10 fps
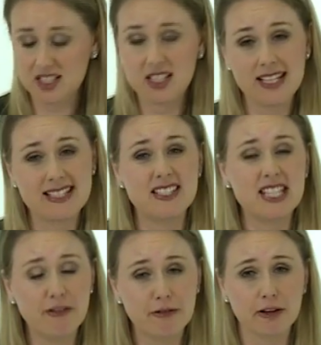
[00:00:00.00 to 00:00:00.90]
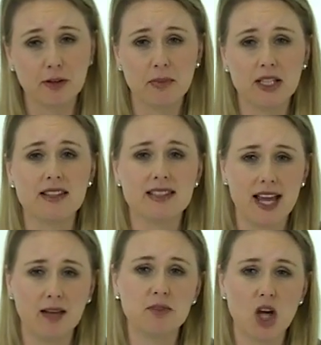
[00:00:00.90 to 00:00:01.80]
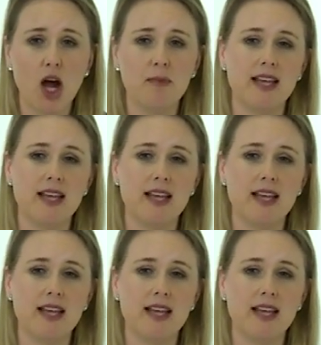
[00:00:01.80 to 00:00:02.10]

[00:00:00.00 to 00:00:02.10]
it's different, but at the same time,